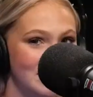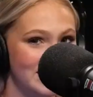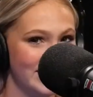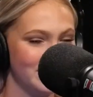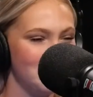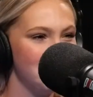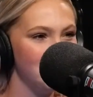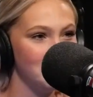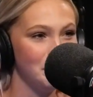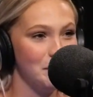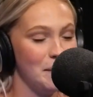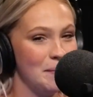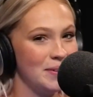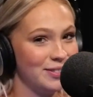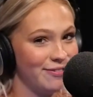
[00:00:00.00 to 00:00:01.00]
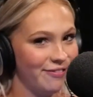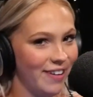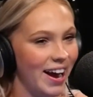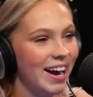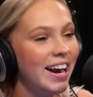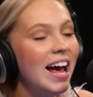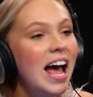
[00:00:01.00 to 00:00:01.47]
be my sister. I want her to be my best
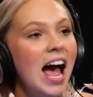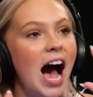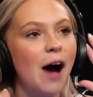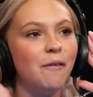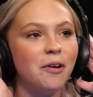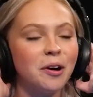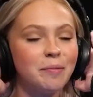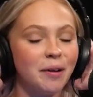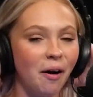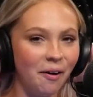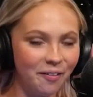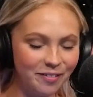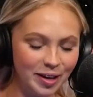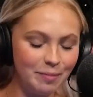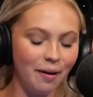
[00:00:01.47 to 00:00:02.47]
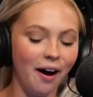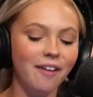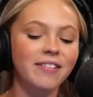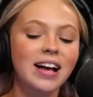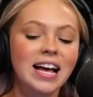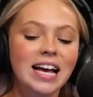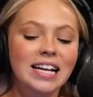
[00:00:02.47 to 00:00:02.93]
friend. I want her to be all of the
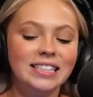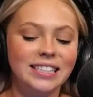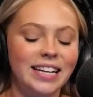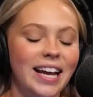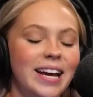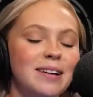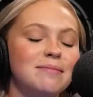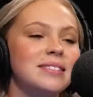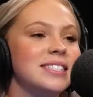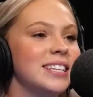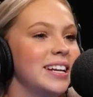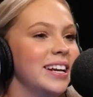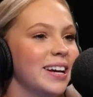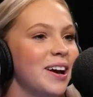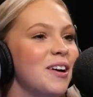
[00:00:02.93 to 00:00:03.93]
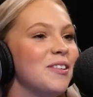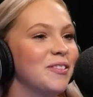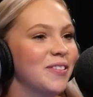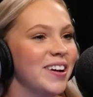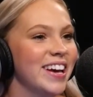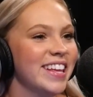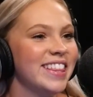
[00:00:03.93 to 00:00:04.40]
above. Today, I'm sitting
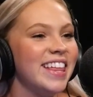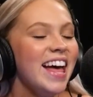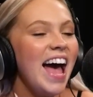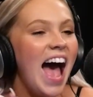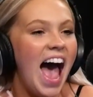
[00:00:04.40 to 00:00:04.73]
with